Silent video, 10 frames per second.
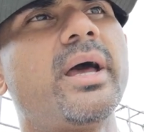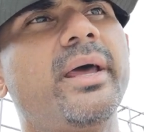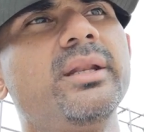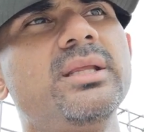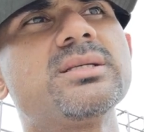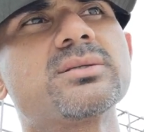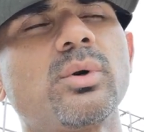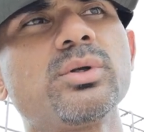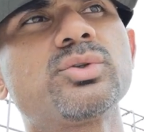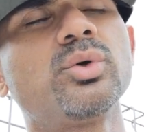and this is
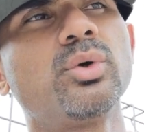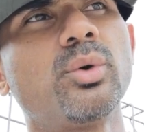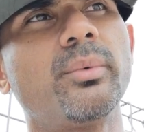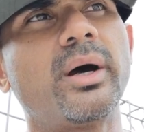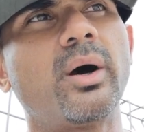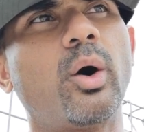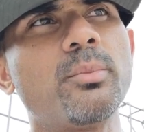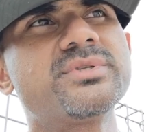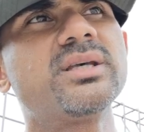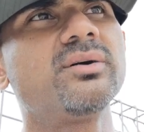also
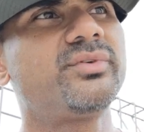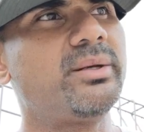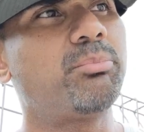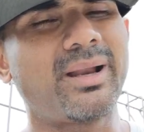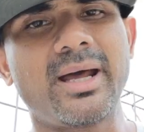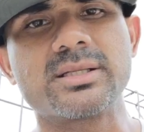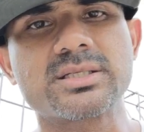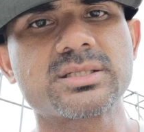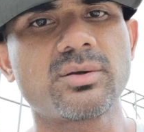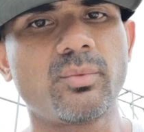observed in
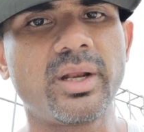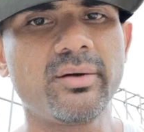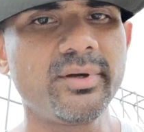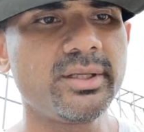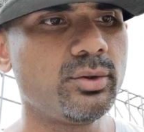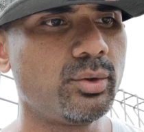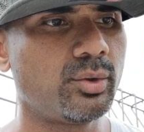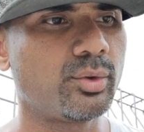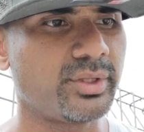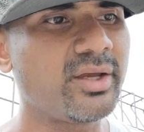plants. Whenever
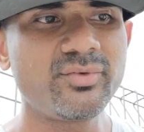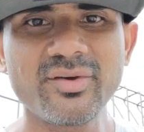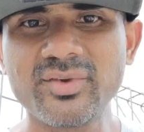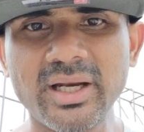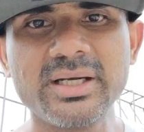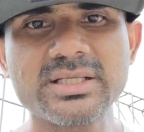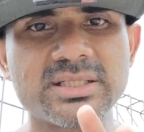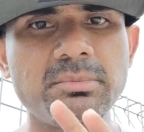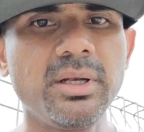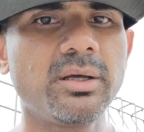they've done this
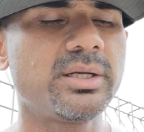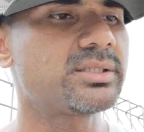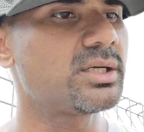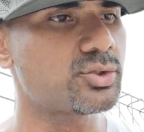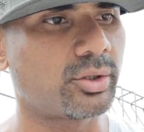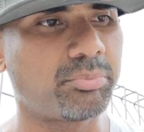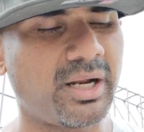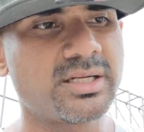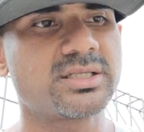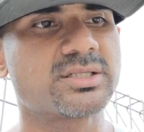similar research on
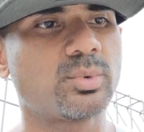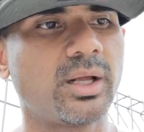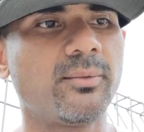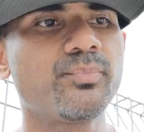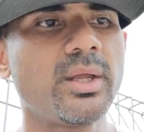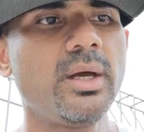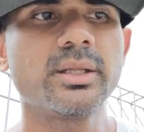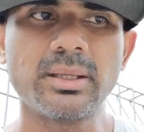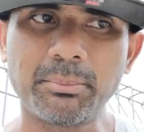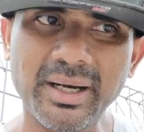plants as well.
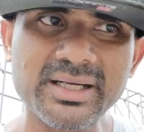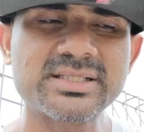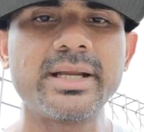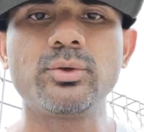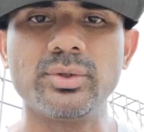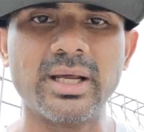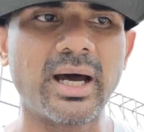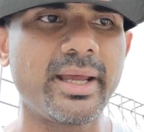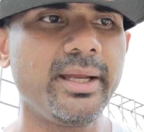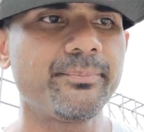The plants tend to
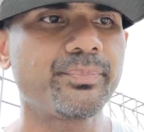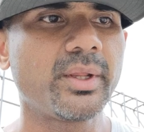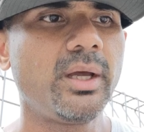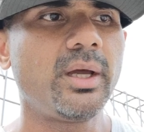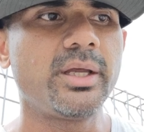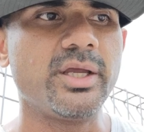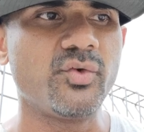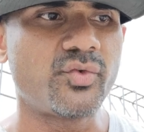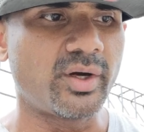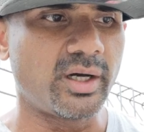die
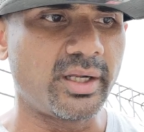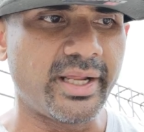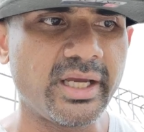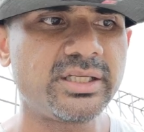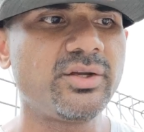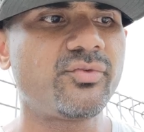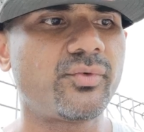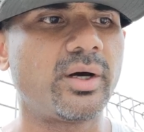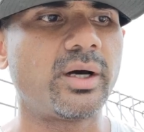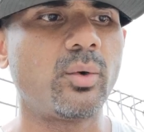if negative
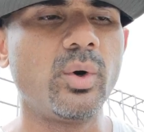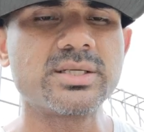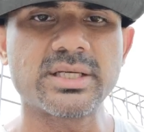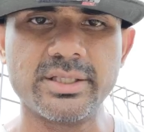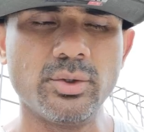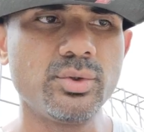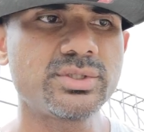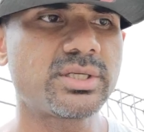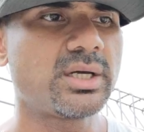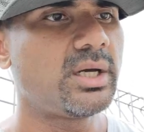words are
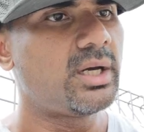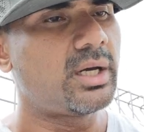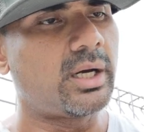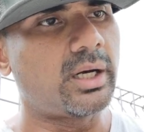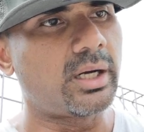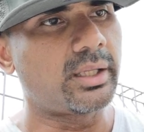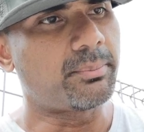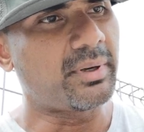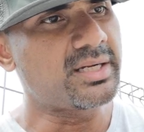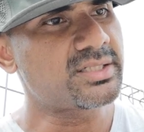used. The
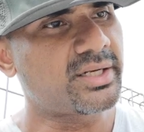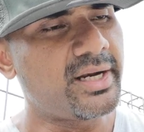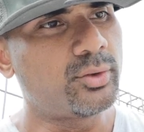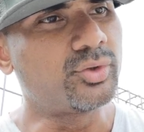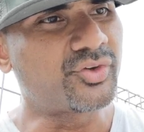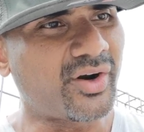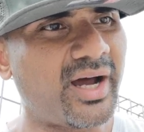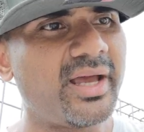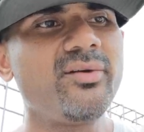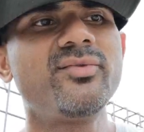plants tend to
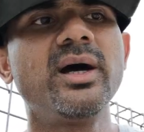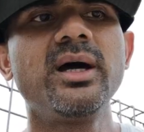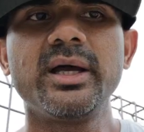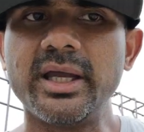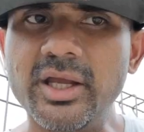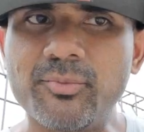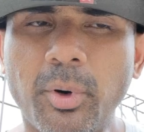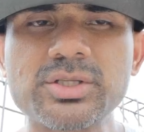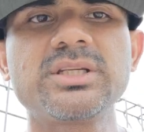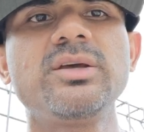thrive if
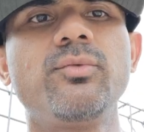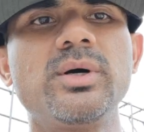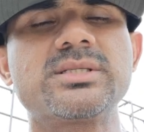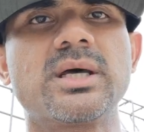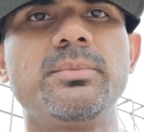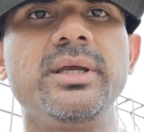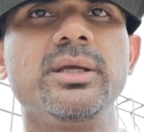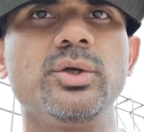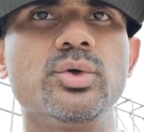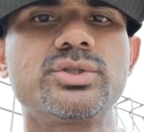positive words are
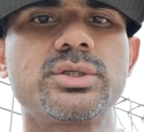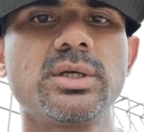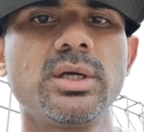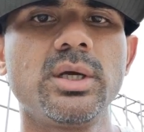being used.